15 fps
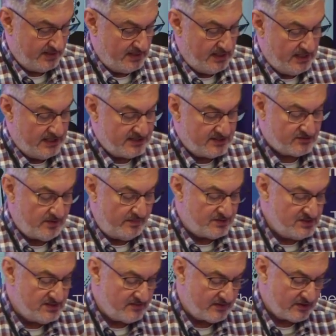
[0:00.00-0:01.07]

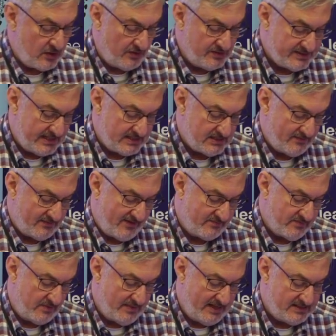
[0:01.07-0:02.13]
descriptions of the content of
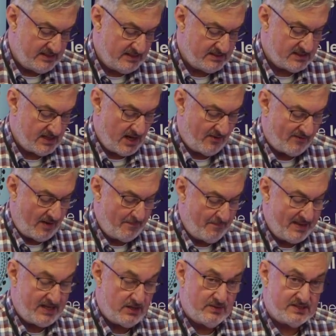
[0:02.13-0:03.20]
government meetings are
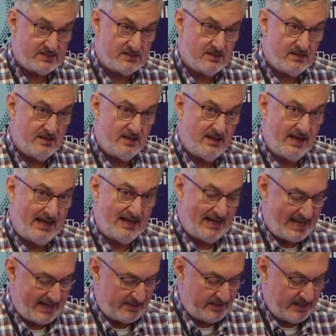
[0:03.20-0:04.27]
ambiguous and
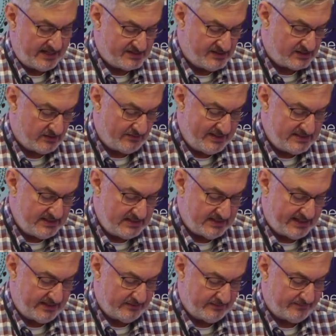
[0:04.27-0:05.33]
lack necessary
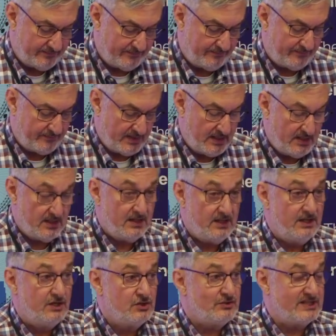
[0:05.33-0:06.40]
detail.
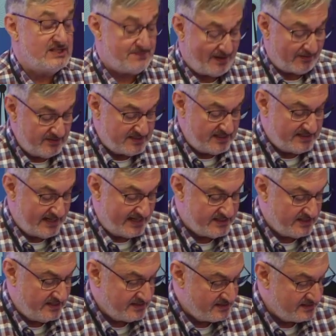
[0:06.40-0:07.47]
Transparency
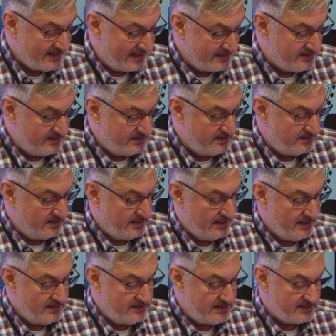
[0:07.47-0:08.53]
data is scattered,
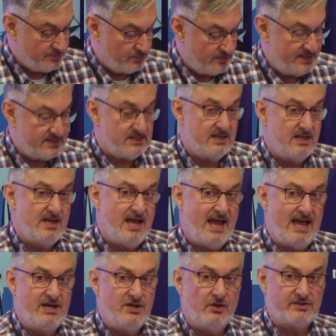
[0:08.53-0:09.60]
disparate,
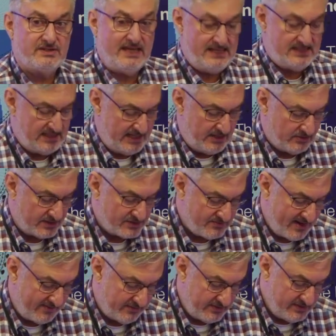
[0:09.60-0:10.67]
and not easily
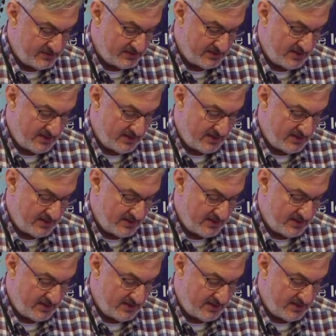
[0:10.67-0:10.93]
cross-referenced,